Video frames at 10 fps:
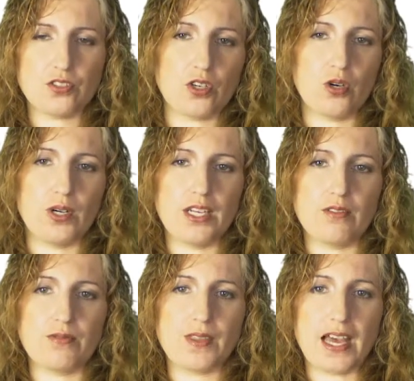So
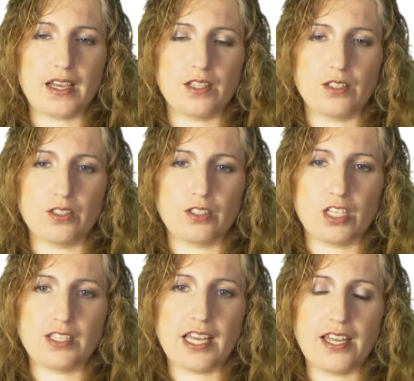if that
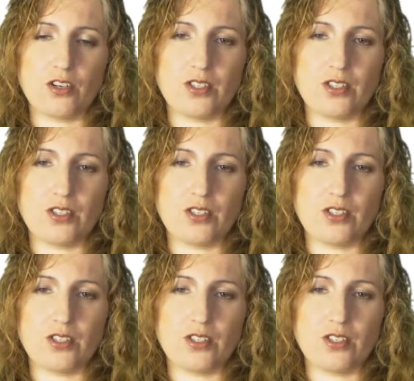container